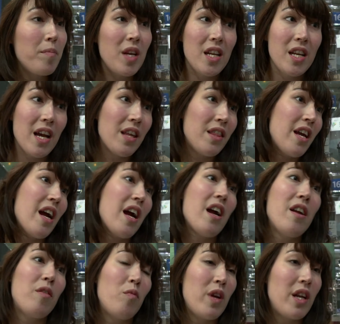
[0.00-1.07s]
media there,
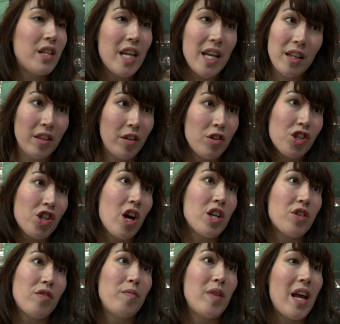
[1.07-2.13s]
and we take a little
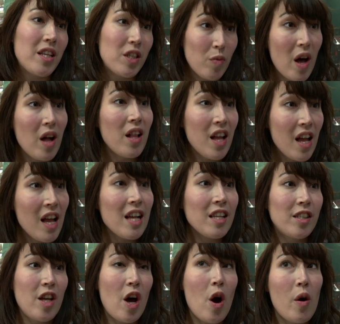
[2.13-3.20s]
charge from that as well.
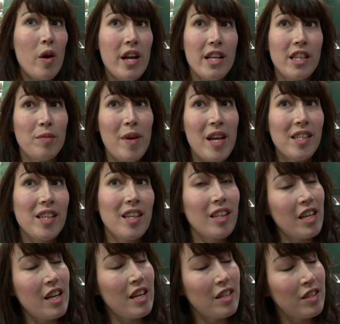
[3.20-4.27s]
So it's
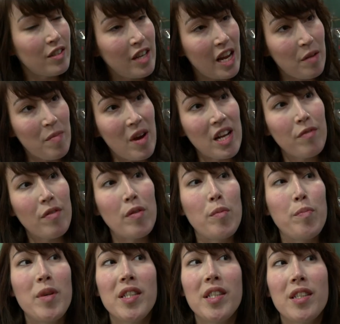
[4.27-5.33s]
basically take money from the
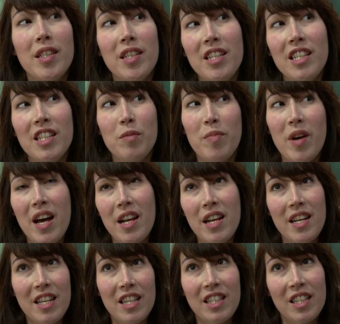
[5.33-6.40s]
businesses, but
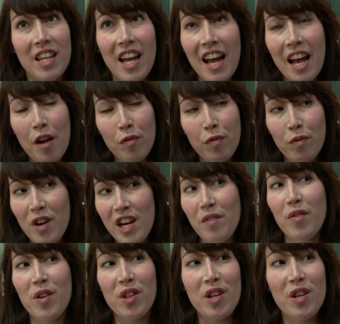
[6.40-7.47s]
it's free
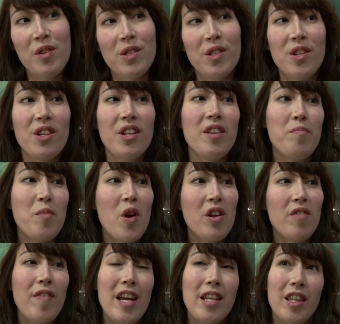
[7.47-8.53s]
for the user to
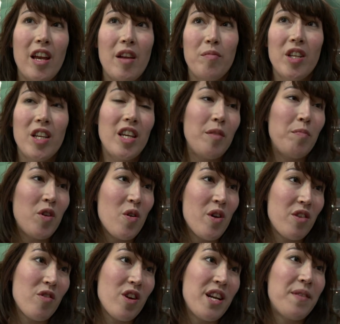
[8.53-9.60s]
motivate them to keep
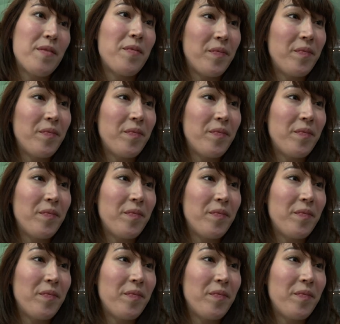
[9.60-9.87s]
going green.